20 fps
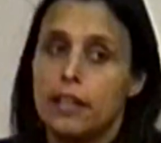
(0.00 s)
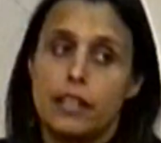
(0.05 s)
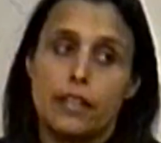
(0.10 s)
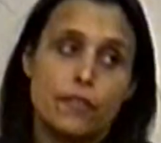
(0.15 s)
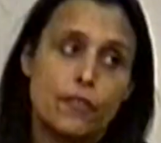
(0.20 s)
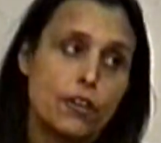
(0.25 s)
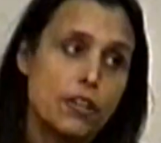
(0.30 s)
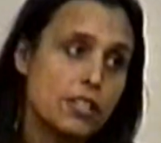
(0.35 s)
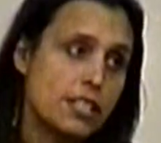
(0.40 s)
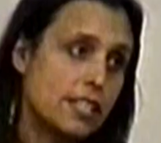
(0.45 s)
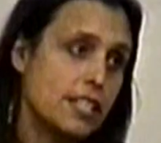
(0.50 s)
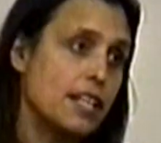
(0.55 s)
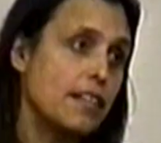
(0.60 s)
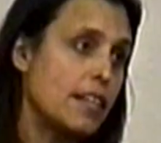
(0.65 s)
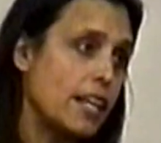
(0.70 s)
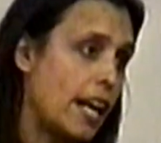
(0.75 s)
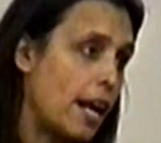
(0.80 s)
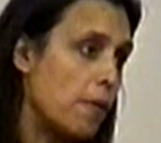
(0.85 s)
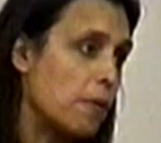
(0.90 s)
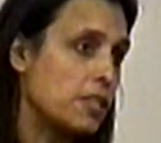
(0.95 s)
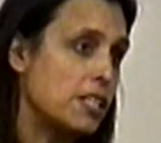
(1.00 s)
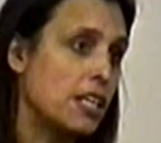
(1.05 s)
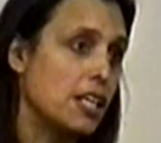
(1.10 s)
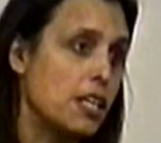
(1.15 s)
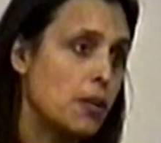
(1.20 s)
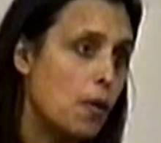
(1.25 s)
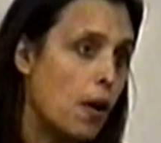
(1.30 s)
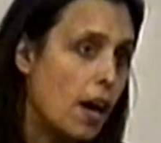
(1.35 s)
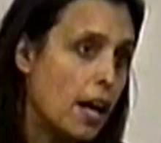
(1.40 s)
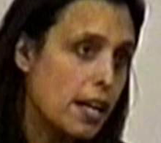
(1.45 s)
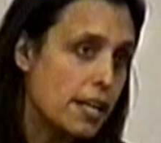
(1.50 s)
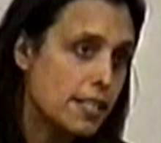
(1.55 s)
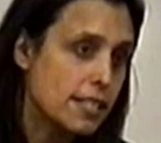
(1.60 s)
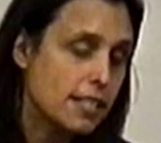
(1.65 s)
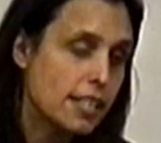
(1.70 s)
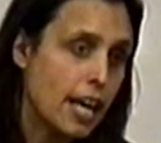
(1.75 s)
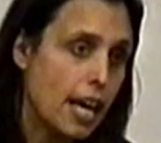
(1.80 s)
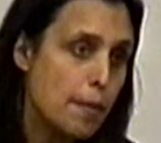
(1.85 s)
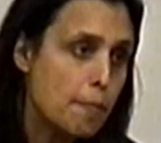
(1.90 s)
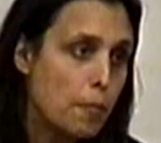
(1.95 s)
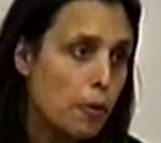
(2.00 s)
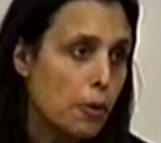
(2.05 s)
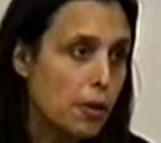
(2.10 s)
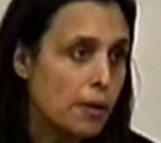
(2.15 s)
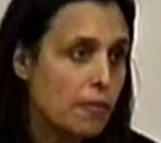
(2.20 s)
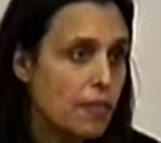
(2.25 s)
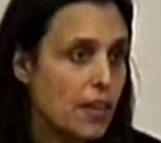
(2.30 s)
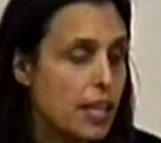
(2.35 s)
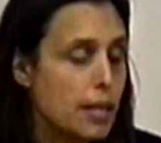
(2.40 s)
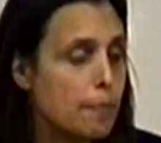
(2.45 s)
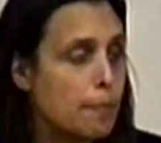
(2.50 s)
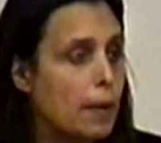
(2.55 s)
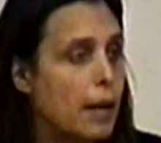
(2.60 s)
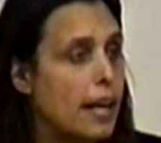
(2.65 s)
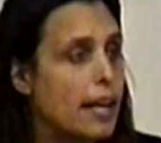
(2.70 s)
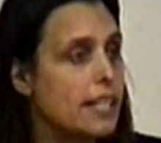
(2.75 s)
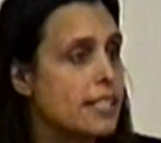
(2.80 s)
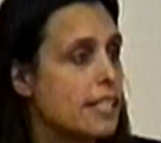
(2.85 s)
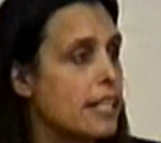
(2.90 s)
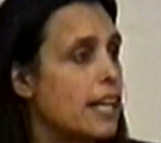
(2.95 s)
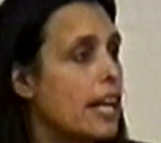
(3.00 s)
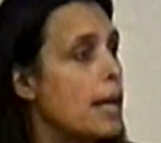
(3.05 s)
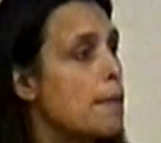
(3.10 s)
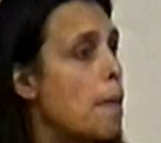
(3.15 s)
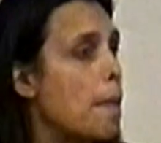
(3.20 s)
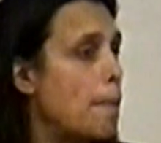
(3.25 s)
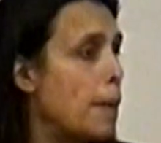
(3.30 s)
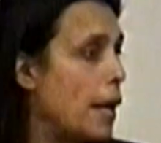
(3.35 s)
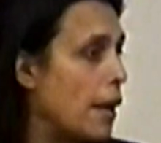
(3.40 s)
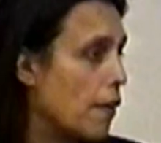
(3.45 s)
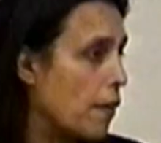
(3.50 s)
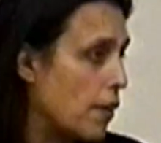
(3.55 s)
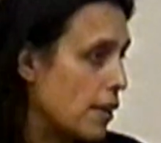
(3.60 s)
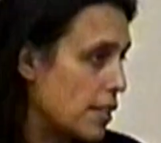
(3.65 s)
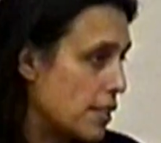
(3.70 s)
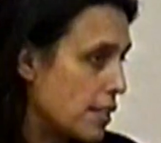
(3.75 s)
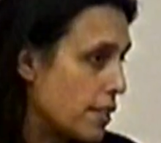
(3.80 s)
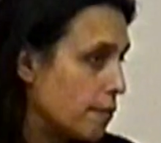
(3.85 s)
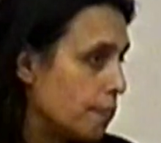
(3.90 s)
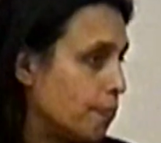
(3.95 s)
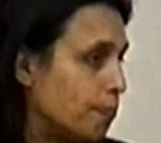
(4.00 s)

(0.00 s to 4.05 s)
The first thing that I will tell you honestly I'm motivated by is that I'm a parent.